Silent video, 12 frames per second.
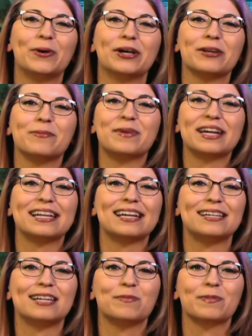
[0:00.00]
Well, you might
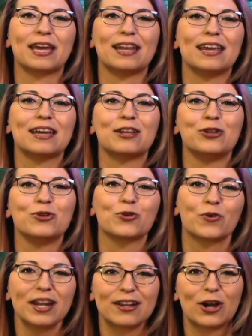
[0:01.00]
end up getting a new
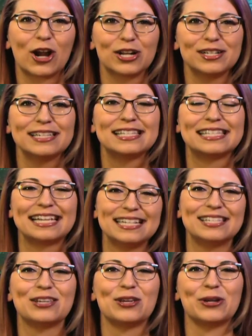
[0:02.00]
credit card
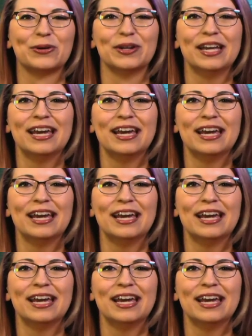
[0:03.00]
sent to you.